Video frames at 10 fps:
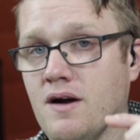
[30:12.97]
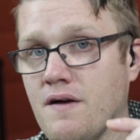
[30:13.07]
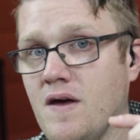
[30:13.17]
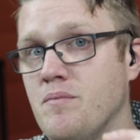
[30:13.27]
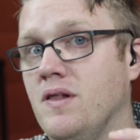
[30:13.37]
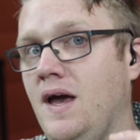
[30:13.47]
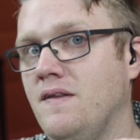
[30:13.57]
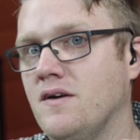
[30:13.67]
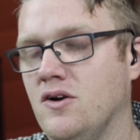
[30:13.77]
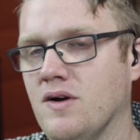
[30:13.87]
Are they playing
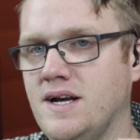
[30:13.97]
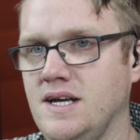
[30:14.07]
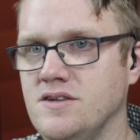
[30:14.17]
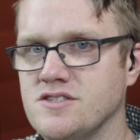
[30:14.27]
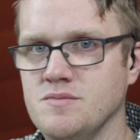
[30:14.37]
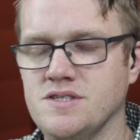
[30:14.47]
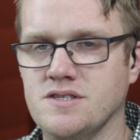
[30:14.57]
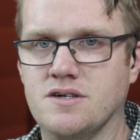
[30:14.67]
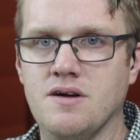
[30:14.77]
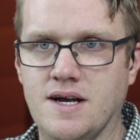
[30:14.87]
the correct instruments at
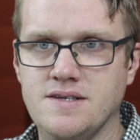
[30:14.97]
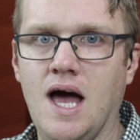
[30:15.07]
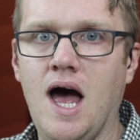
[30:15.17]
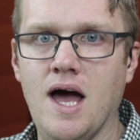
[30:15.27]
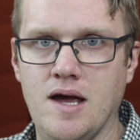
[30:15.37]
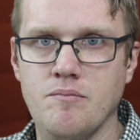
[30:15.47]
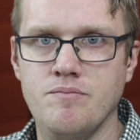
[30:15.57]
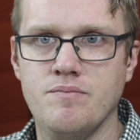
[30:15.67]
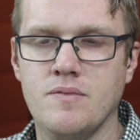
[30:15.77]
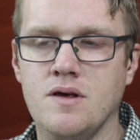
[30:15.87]
the correct time?
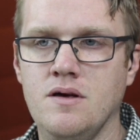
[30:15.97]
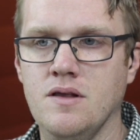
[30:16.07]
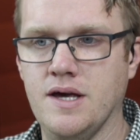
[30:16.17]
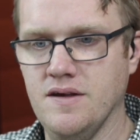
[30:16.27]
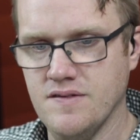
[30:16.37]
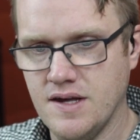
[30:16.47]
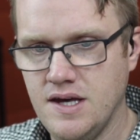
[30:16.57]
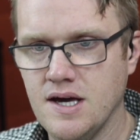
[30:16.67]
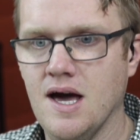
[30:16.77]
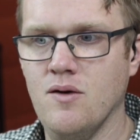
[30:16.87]
Like, is the
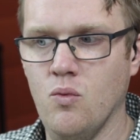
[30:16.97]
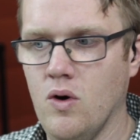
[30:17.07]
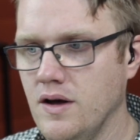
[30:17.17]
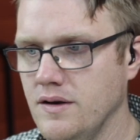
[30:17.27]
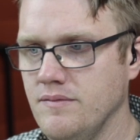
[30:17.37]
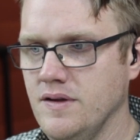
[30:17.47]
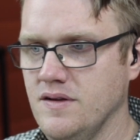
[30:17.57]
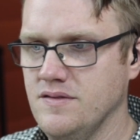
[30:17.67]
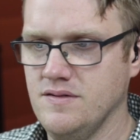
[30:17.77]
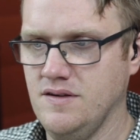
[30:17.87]
kick on 1? In
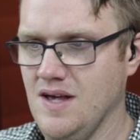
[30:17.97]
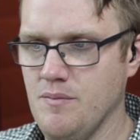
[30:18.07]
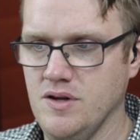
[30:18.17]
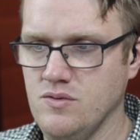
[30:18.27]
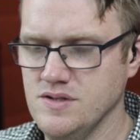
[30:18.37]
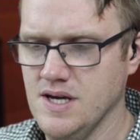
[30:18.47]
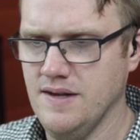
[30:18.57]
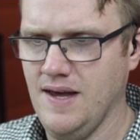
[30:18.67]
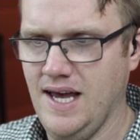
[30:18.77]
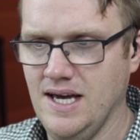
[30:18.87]
this example, it was
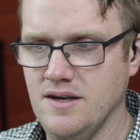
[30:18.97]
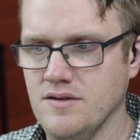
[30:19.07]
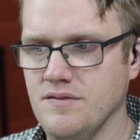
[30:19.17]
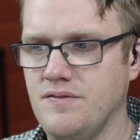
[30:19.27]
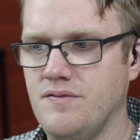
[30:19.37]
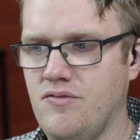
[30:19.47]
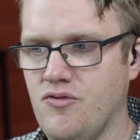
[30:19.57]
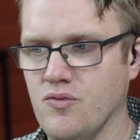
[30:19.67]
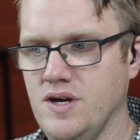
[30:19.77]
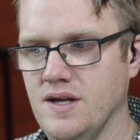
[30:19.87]
on the and of
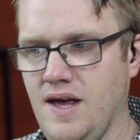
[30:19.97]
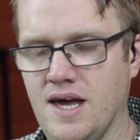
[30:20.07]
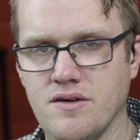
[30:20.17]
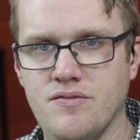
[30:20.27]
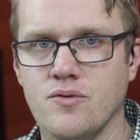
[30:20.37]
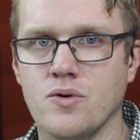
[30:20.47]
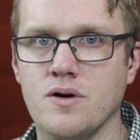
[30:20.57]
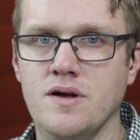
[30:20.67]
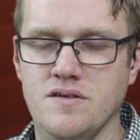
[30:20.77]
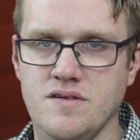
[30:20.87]
3 and the and of
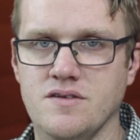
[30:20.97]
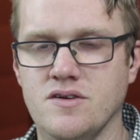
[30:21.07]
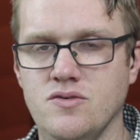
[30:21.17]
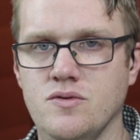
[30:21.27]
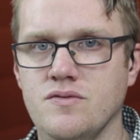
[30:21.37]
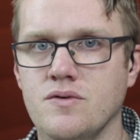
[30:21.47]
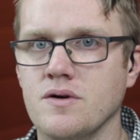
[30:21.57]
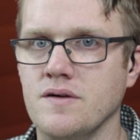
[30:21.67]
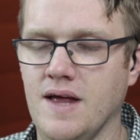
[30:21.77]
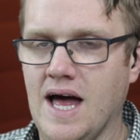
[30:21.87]
4. And the snare's on 2 and
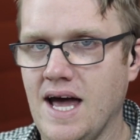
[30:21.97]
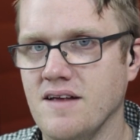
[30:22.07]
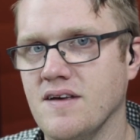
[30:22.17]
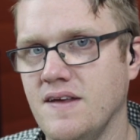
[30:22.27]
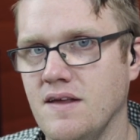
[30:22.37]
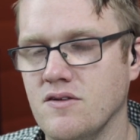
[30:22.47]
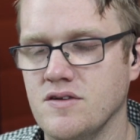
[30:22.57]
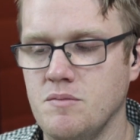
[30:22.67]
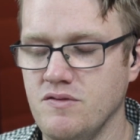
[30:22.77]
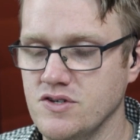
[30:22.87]
4, and the hi-hat's on the 8th note
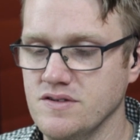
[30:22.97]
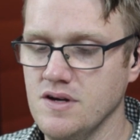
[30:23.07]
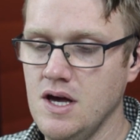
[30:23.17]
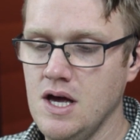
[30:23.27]
subdivisions.